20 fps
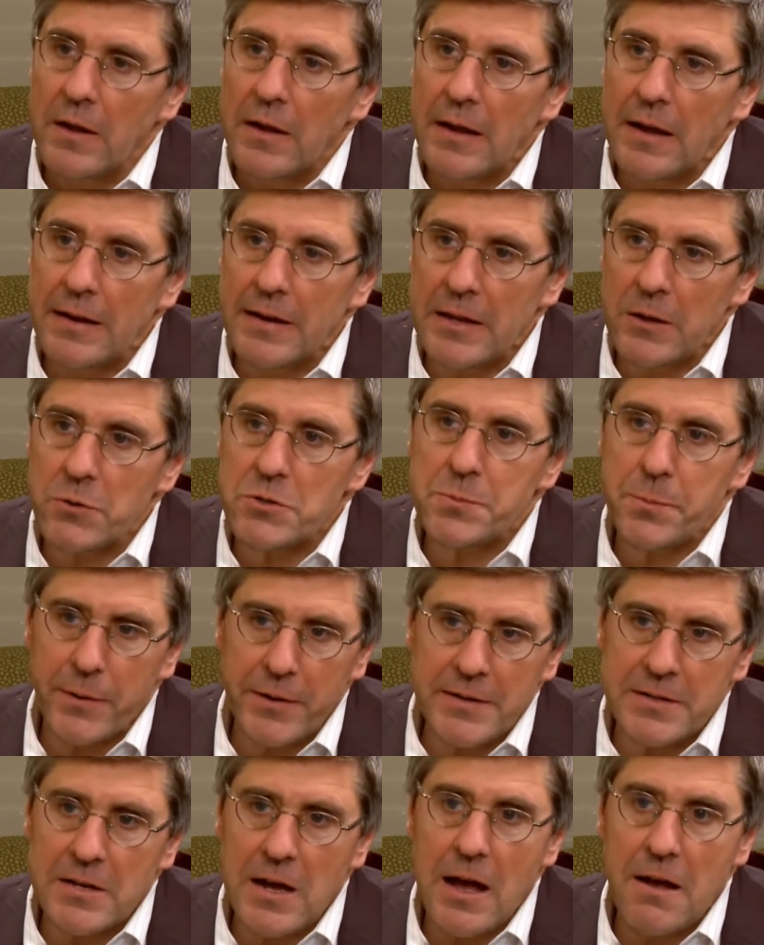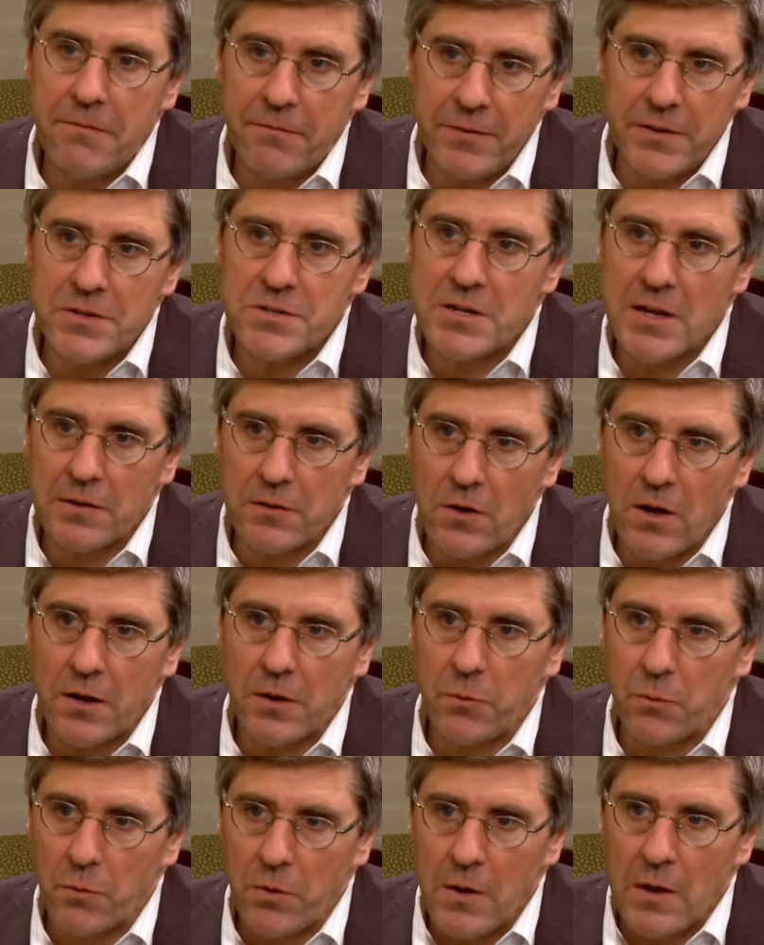And he was pretty tough. He said,
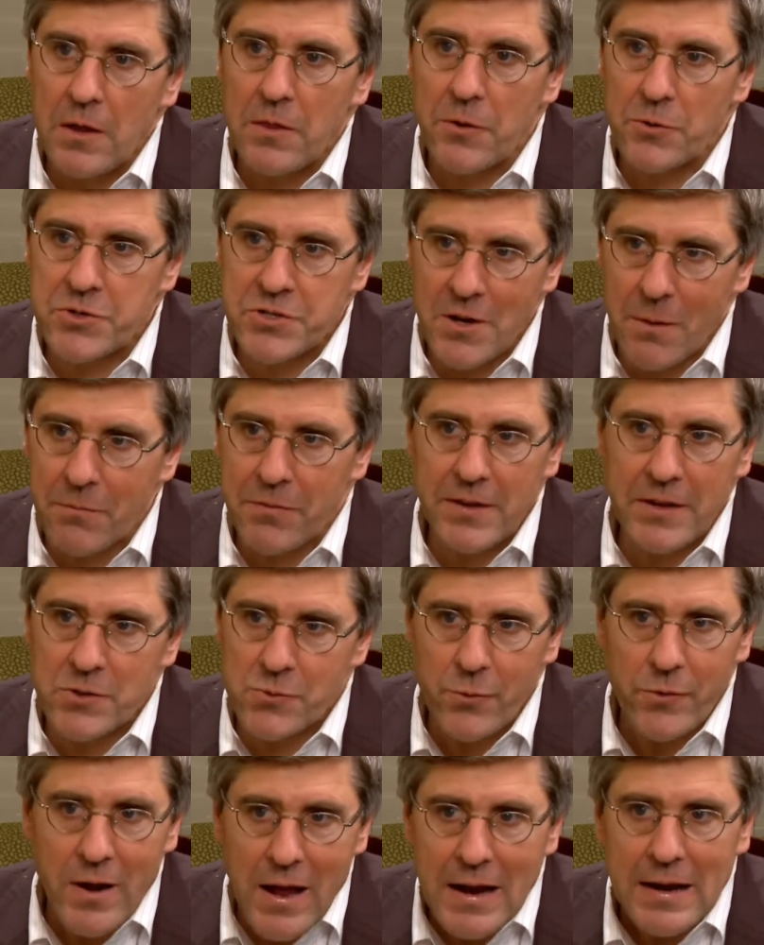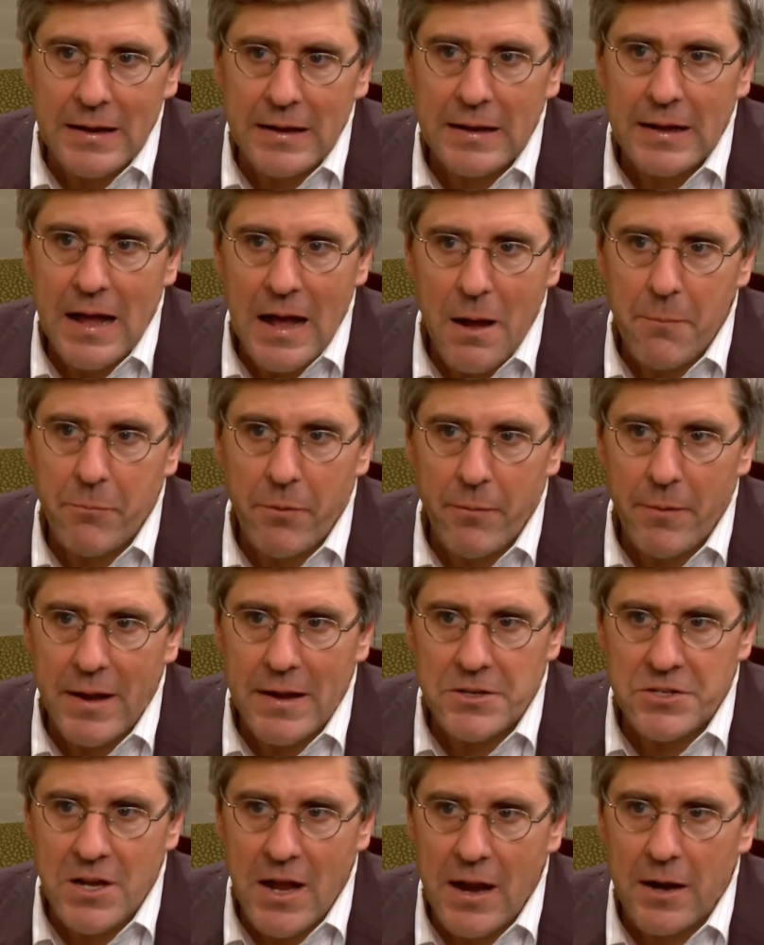look, there's some things we're not going to
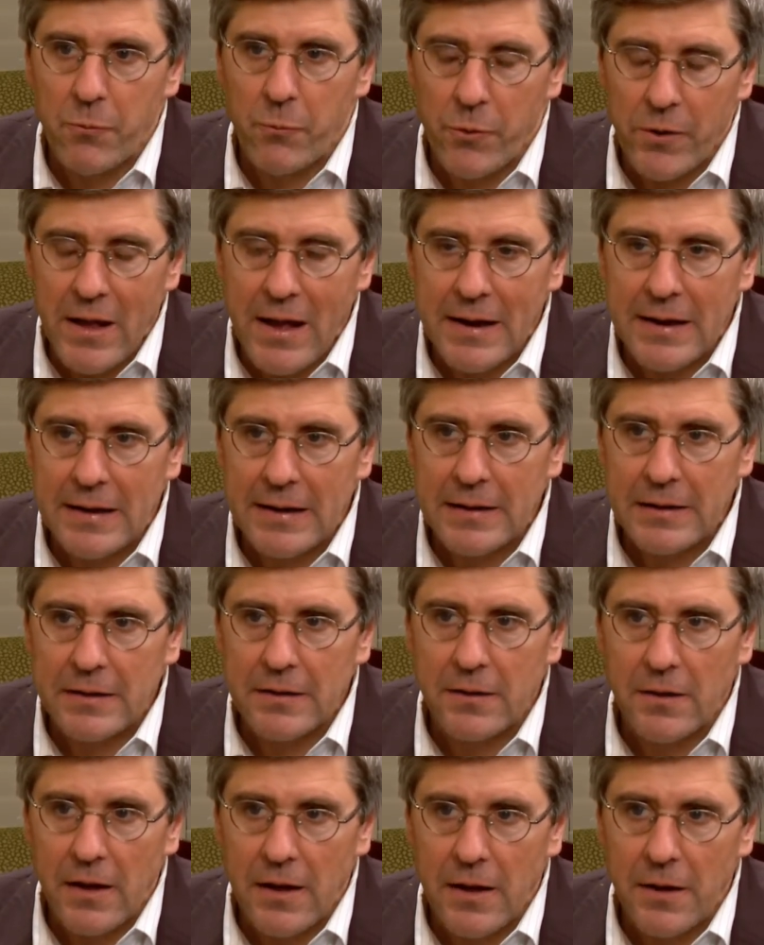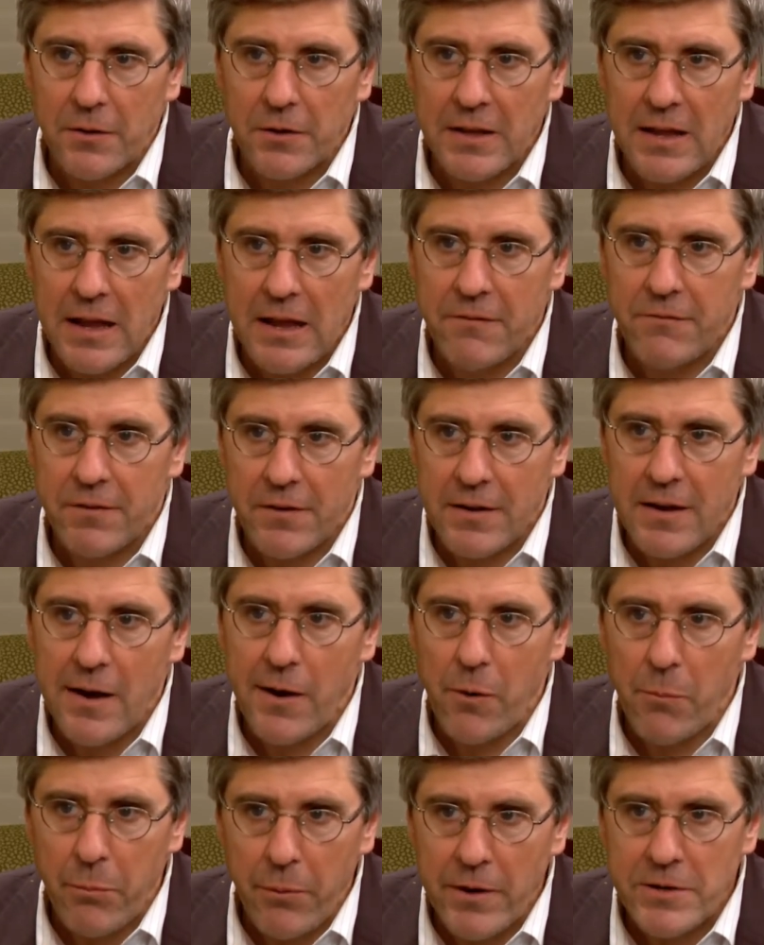compromise on and we're not going to uh, cave in on
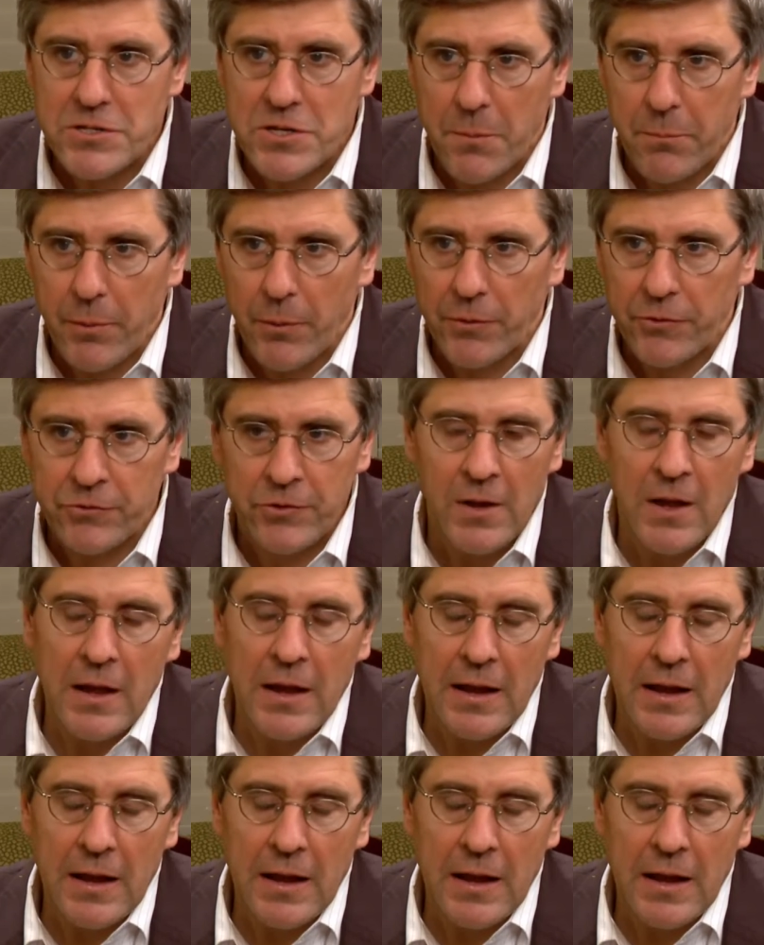our principles.